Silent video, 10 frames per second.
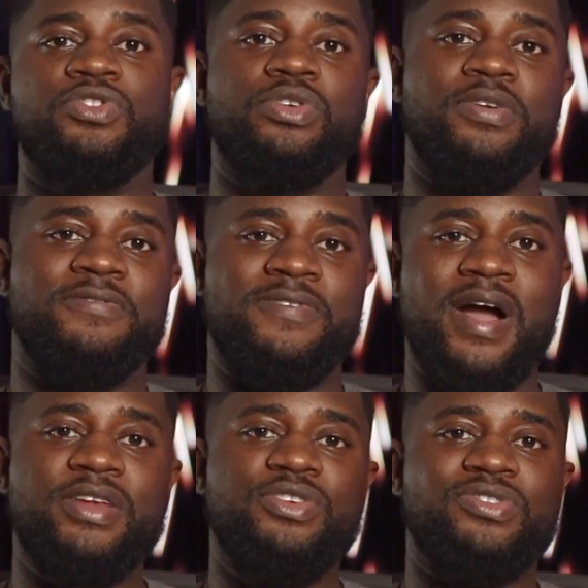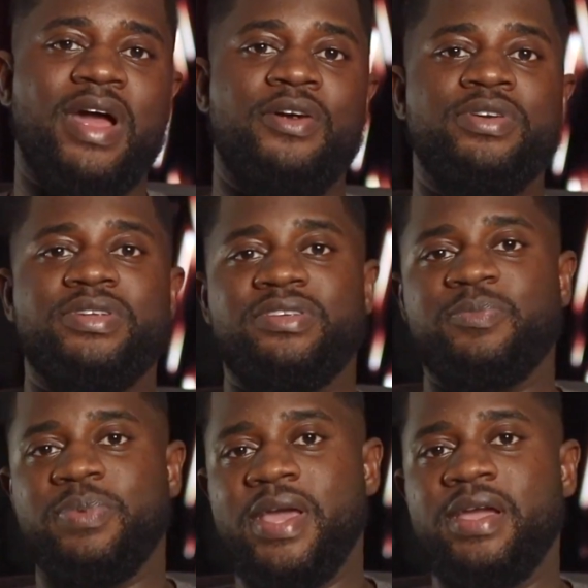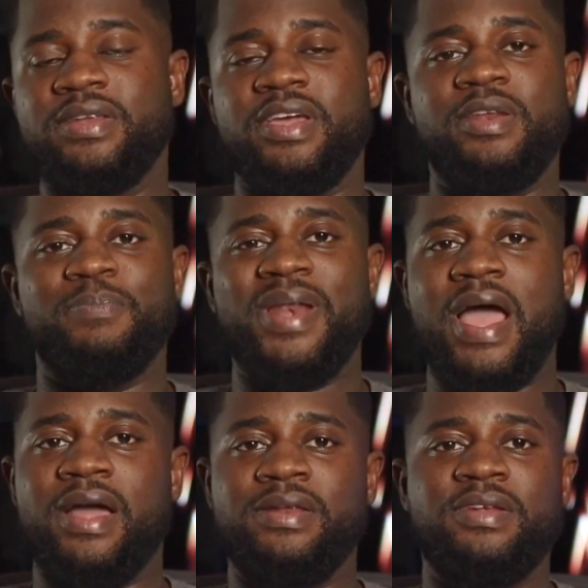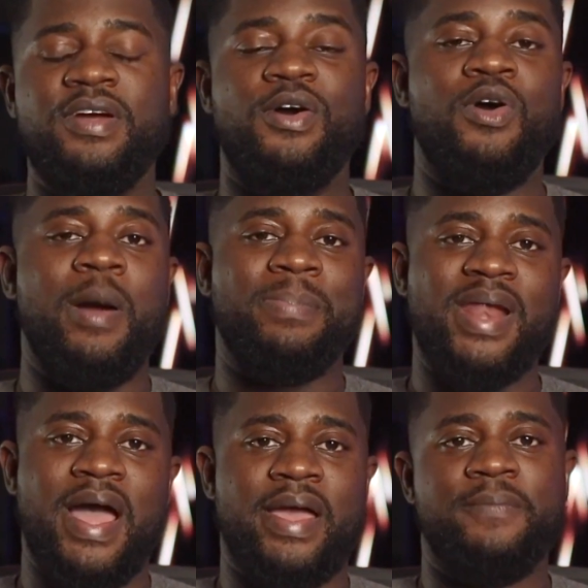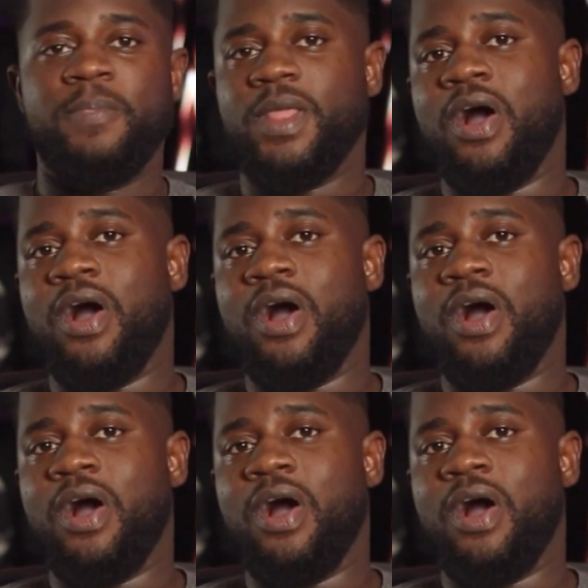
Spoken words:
so the values aren't displayed in plan or apply